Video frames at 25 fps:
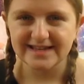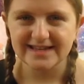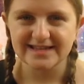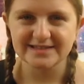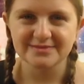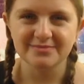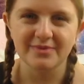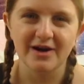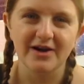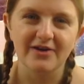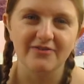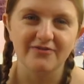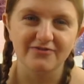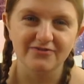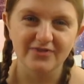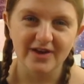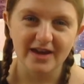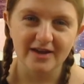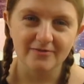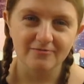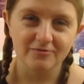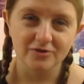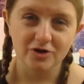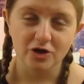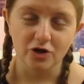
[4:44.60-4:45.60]
is my
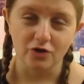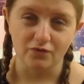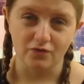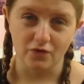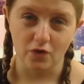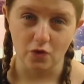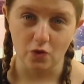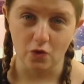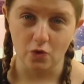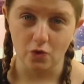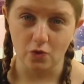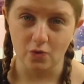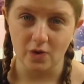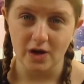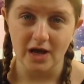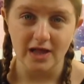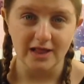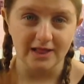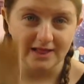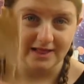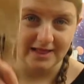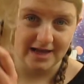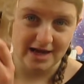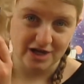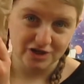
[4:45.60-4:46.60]
favourite of all,
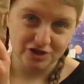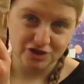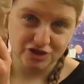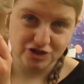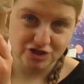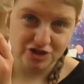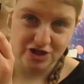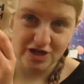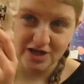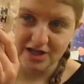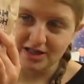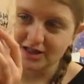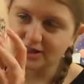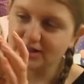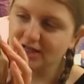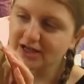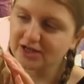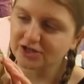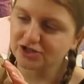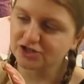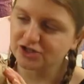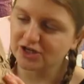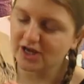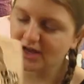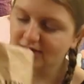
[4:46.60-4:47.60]
Lush.
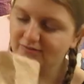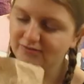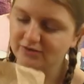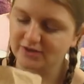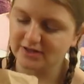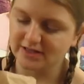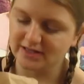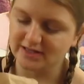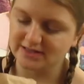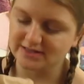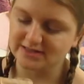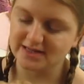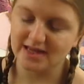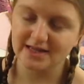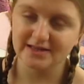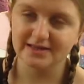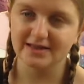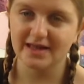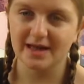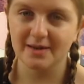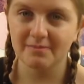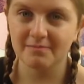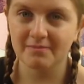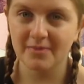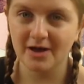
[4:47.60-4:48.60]
Lush have released
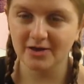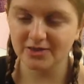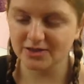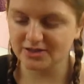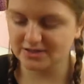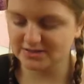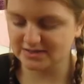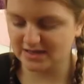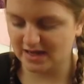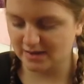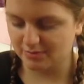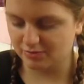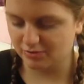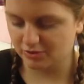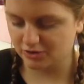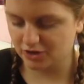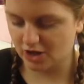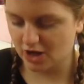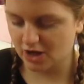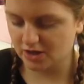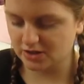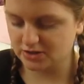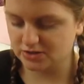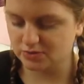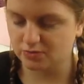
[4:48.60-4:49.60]
their Mother's Day
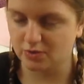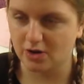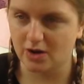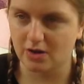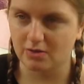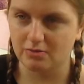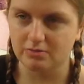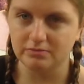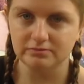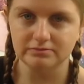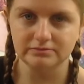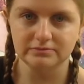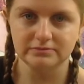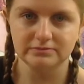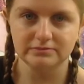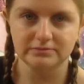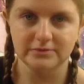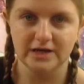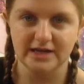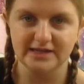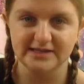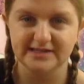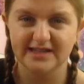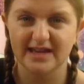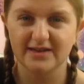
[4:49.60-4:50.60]
products. Well,
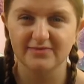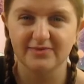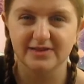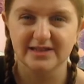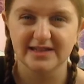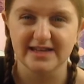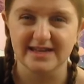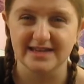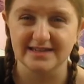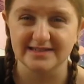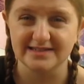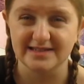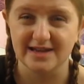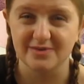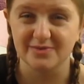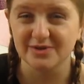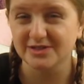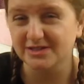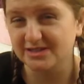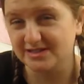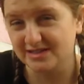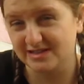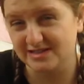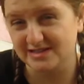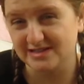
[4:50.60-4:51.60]
I say released, I went
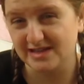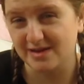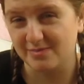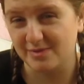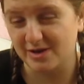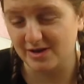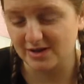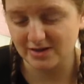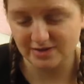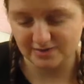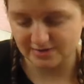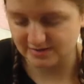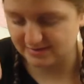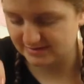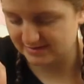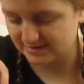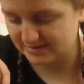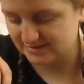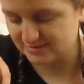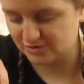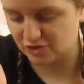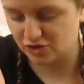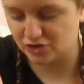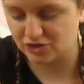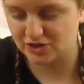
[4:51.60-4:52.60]
to the summit and
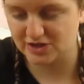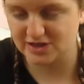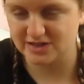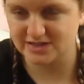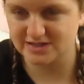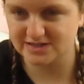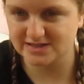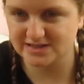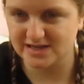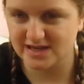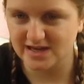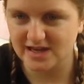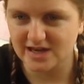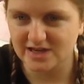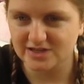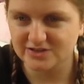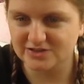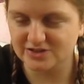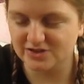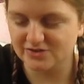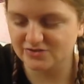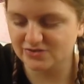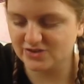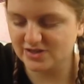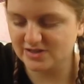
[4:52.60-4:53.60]
got this.
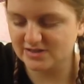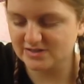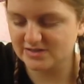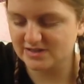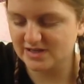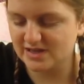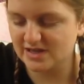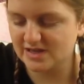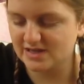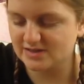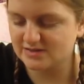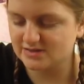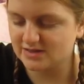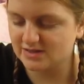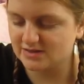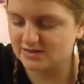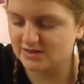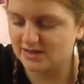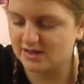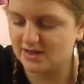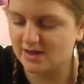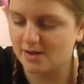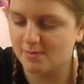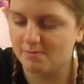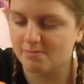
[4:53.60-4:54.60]
So this is
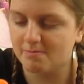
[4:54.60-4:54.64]
the